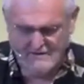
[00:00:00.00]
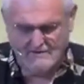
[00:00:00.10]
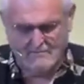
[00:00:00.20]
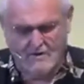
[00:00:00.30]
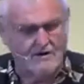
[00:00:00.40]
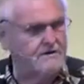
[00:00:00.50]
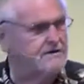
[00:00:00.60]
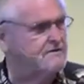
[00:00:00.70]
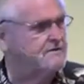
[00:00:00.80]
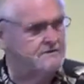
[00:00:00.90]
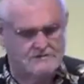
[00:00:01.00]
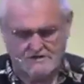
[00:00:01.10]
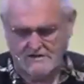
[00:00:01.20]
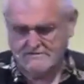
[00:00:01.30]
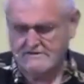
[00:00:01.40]
Mark and
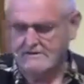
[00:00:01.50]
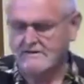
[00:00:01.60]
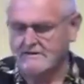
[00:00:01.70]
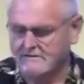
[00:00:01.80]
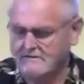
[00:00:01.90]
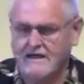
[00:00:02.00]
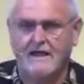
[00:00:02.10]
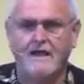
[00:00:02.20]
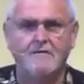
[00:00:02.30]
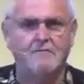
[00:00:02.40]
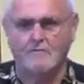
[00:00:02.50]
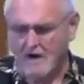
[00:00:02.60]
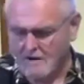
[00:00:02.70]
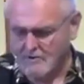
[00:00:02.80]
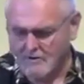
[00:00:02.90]
Justin and Cam and
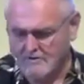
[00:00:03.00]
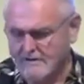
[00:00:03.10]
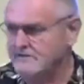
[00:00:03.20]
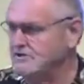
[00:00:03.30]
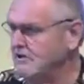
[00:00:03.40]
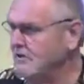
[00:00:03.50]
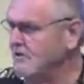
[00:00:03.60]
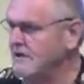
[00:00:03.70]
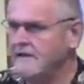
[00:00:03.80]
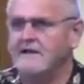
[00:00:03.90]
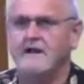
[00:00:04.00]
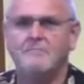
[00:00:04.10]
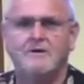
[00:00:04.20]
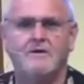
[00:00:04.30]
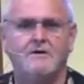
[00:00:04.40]
Robert and Jill, they get up
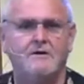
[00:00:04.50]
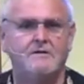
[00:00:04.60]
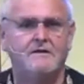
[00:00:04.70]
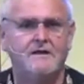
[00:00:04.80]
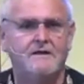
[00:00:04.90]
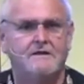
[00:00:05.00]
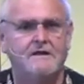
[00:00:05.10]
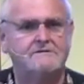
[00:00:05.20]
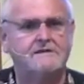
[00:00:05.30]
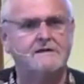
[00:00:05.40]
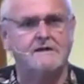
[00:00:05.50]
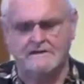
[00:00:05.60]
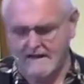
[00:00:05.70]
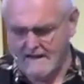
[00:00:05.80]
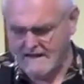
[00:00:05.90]
here and they sing and
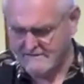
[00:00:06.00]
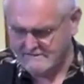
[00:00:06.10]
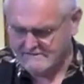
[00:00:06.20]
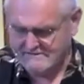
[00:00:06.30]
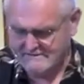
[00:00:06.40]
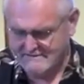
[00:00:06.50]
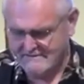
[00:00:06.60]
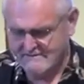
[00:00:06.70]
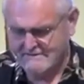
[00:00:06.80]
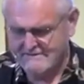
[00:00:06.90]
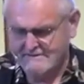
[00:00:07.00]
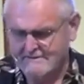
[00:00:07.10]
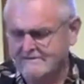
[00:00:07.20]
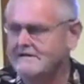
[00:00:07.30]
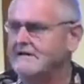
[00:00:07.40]
dance,
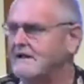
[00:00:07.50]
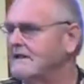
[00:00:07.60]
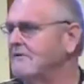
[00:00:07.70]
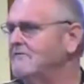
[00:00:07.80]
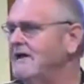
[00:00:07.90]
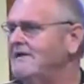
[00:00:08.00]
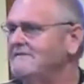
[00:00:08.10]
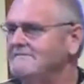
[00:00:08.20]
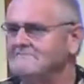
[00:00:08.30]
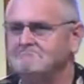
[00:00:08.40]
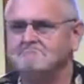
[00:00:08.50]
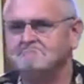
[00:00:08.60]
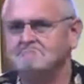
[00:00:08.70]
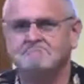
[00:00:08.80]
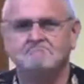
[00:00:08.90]
and I love that.
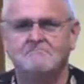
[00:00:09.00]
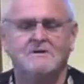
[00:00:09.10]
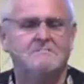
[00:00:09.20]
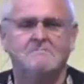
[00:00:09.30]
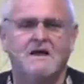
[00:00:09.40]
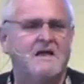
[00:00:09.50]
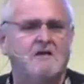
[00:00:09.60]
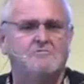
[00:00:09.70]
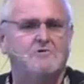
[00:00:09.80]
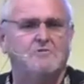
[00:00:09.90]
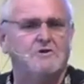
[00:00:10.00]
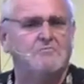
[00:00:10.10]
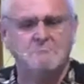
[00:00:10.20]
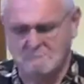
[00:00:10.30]
But I have no rhythm.